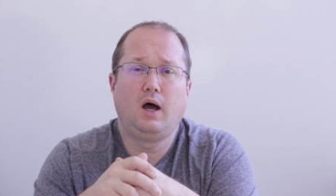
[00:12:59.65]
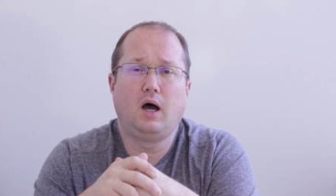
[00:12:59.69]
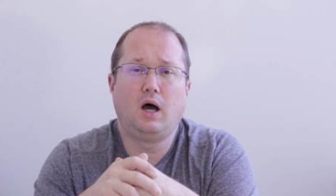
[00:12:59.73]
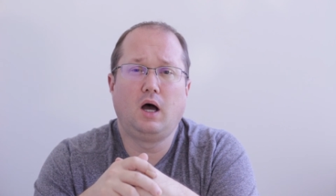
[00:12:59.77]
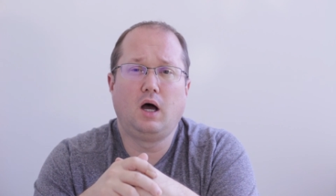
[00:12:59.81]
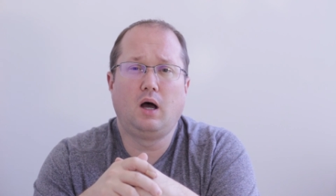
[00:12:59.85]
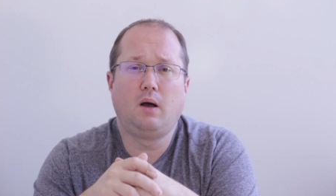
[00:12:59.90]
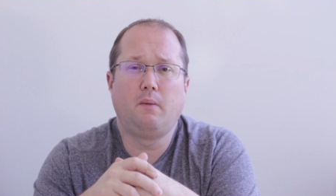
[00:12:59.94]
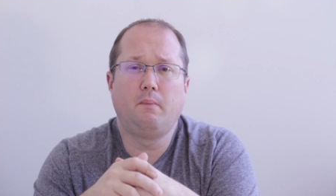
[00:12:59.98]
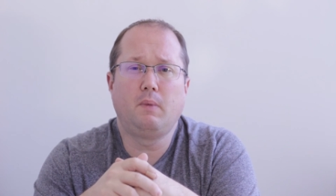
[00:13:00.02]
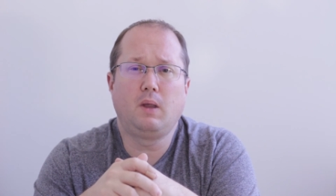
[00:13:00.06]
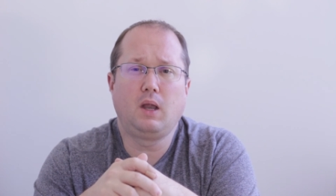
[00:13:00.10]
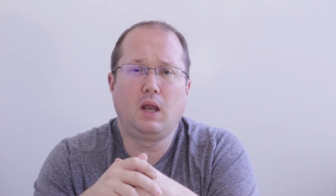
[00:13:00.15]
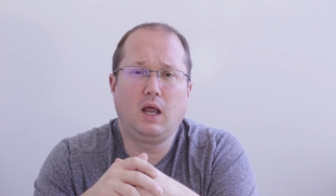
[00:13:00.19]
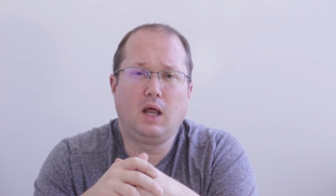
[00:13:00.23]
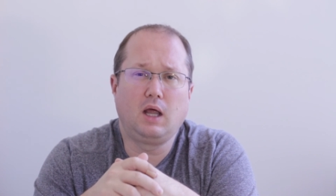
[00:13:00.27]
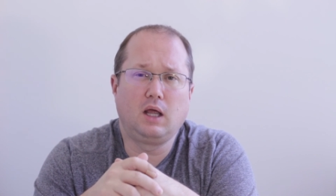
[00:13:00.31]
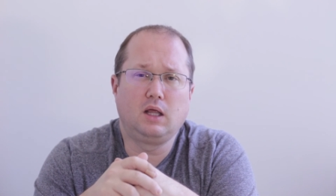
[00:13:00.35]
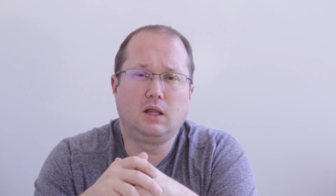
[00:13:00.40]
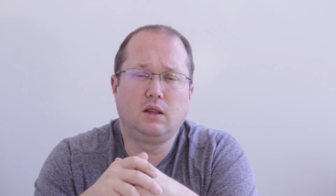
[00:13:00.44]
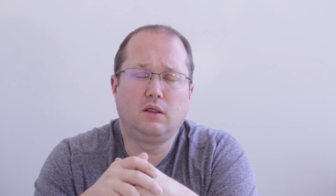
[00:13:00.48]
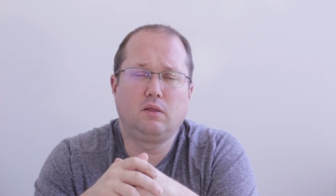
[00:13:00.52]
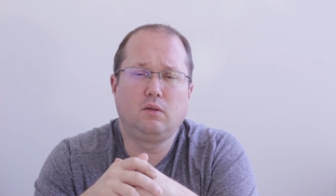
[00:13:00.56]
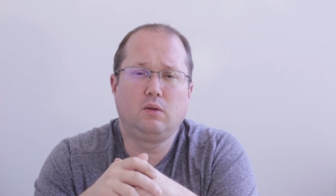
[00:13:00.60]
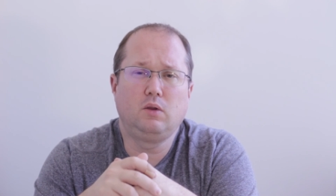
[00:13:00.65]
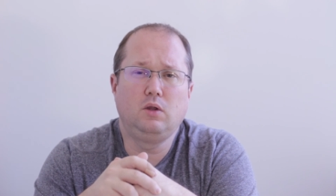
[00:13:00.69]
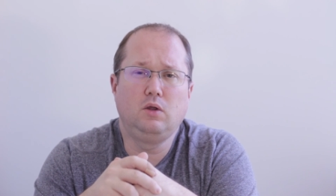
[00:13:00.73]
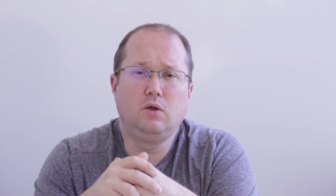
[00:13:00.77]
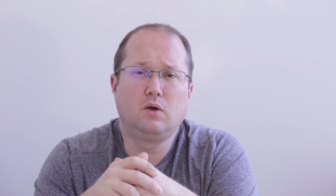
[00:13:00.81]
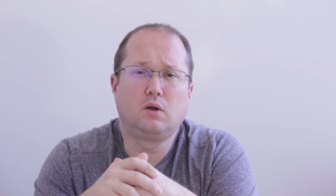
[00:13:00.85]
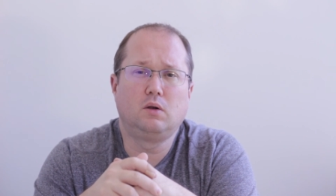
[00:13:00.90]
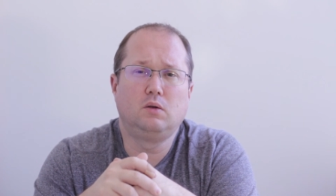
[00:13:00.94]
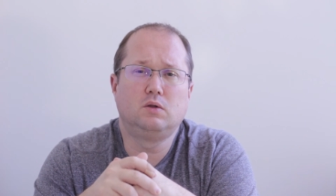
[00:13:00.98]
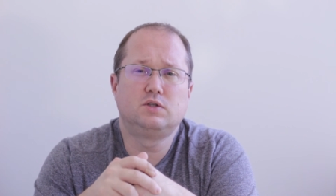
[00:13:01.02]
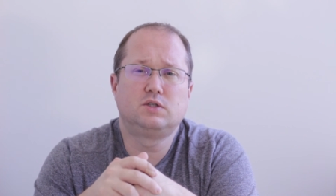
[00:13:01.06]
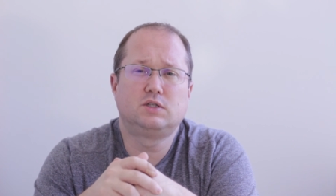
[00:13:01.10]
and
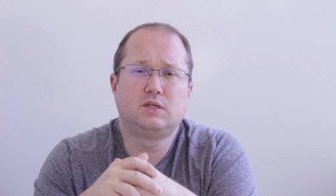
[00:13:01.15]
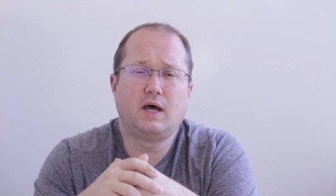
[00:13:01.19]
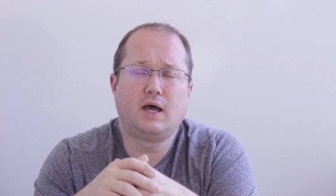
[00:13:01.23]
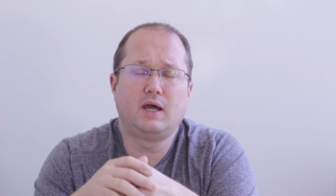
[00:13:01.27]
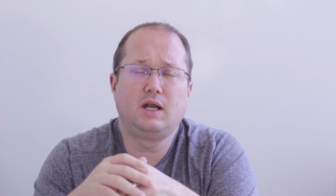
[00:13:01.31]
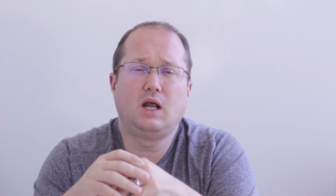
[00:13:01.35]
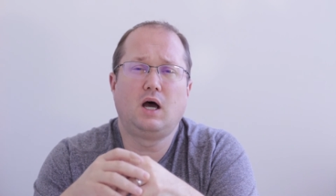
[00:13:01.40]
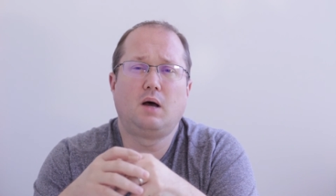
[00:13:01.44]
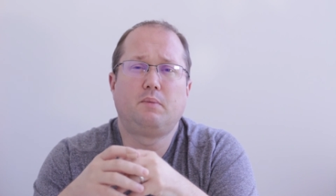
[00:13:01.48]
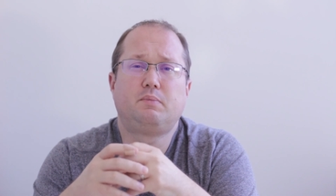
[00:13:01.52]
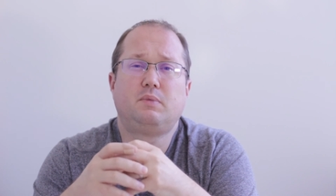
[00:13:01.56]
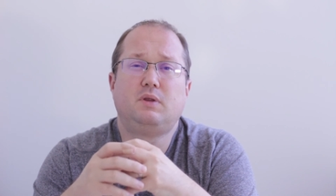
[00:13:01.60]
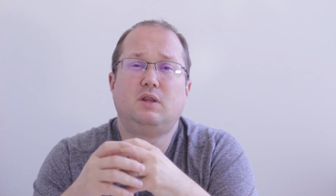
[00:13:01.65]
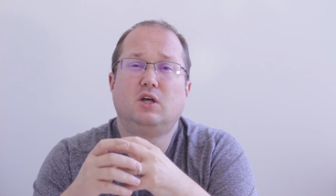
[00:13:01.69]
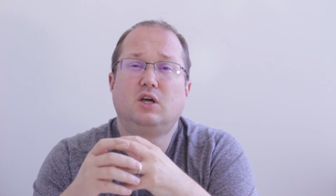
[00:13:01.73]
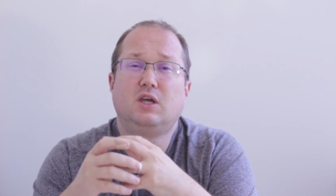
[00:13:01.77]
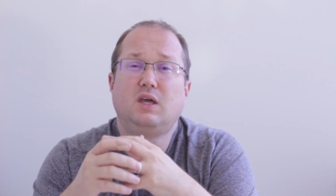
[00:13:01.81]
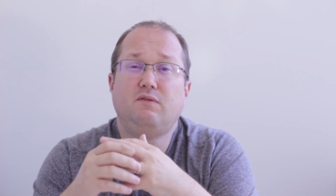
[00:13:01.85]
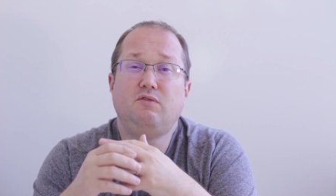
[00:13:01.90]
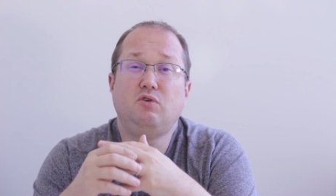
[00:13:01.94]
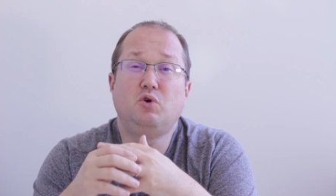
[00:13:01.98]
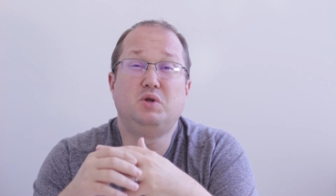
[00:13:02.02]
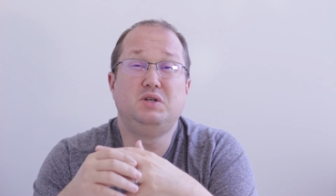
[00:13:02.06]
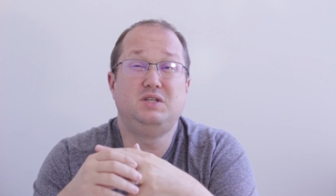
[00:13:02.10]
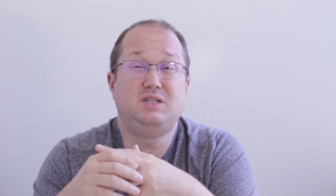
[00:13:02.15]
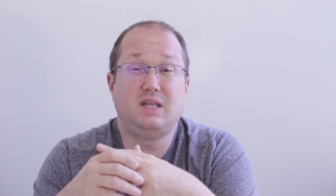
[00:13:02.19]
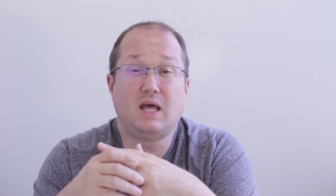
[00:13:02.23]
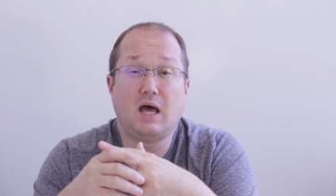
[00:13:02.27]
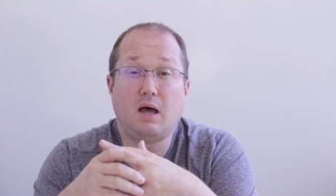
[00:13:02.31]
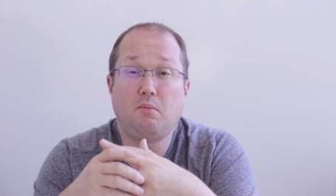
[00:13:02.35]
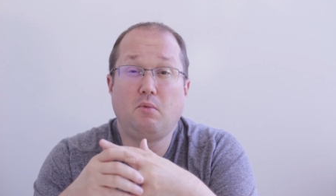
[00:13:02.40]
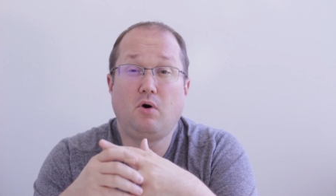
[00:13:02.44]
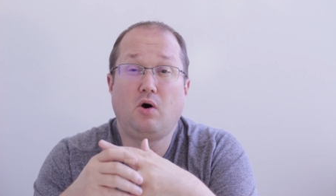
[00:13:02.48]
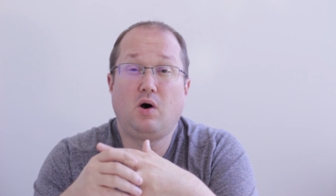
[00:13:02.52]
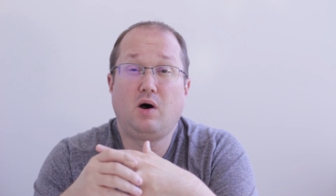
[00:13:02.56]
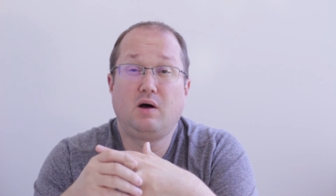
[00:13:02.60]
you can sign up. They'll give you a
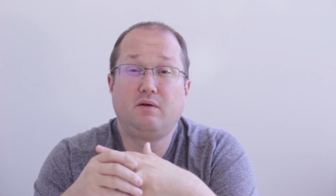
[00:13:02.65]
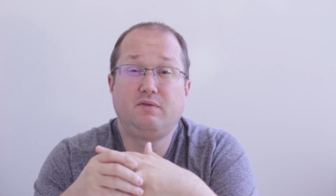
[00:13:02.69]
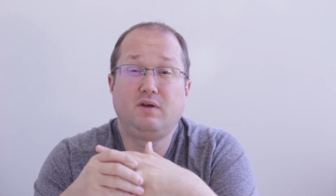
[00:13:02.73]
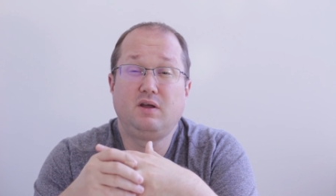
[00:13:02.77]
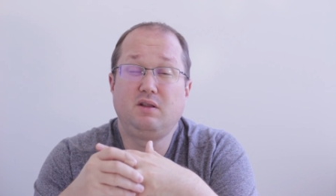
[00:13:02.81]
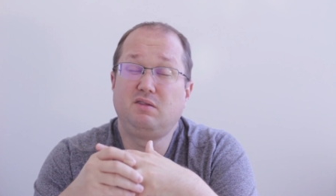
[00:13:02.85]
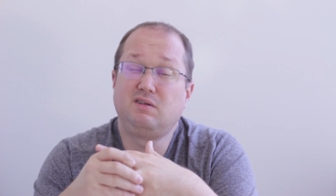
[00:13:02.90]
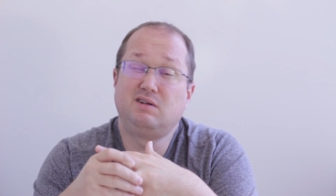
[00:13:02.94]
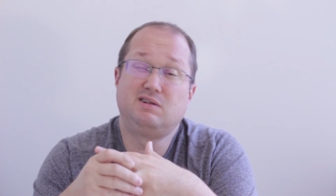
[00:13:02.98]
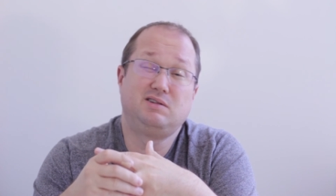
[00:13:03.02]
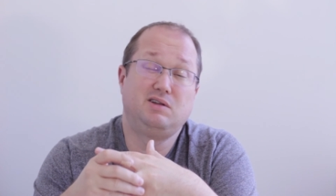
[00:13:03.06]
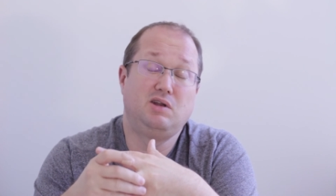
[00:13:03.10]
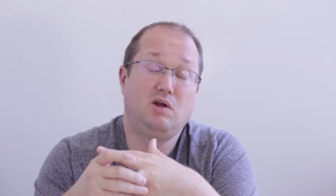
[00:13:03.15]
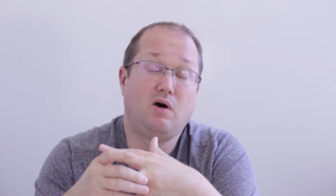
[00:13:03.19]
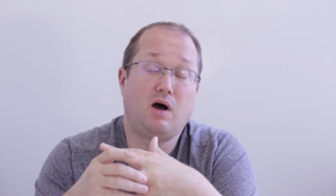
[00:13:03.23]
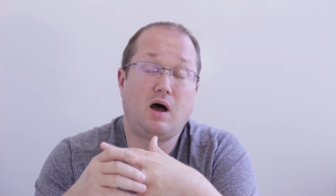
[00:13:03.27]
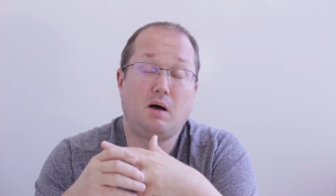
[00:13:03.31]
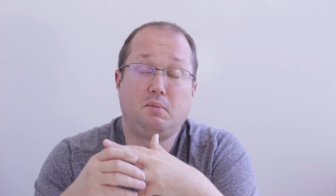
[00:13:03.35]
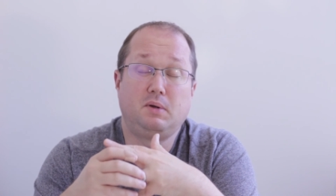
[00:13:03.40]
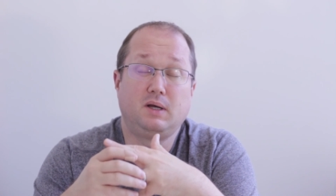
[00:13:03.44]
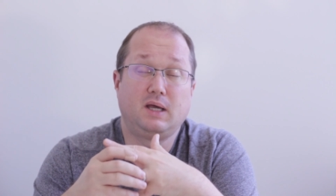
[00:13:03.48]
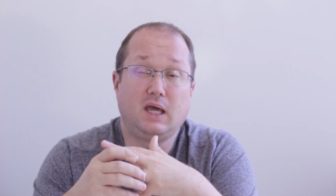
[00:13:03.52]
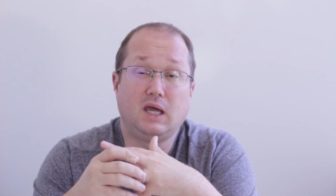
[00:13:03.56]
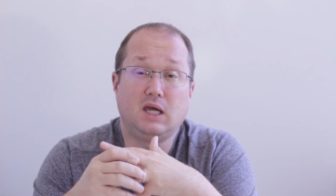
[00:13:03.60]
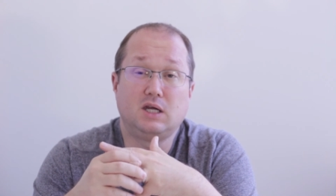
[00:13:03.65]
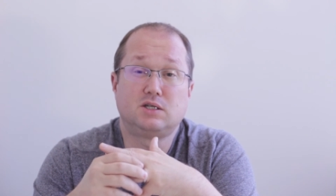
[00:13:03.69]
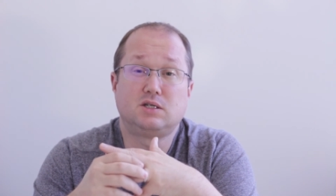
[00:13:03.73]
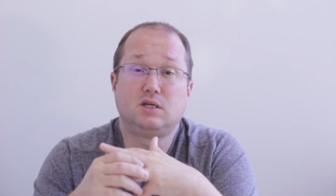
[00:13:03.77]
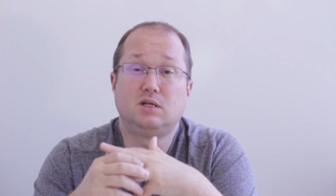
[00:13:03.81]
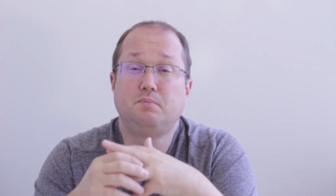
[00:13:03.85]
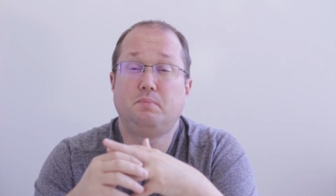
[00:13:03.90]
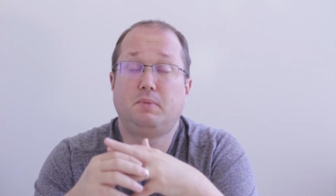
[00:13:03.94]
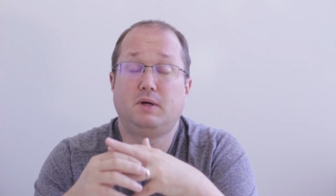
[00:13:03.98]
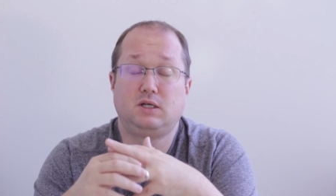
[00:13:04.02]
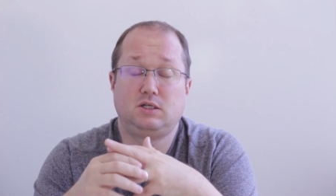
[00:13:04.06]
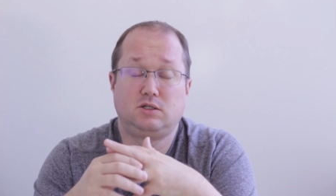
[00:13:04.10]
demo of it. There's no
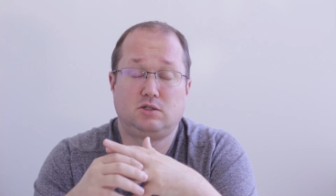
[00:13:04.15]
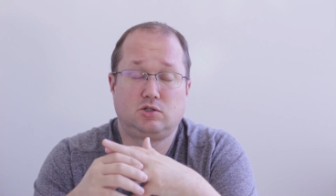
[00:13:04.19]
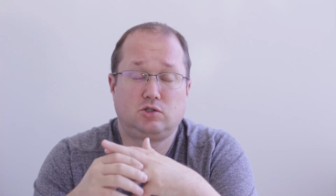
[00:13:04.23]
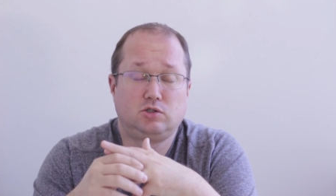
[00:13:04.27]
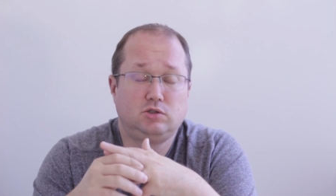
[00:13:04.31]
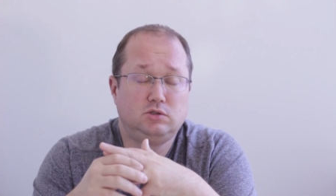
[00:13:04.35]
obligation, but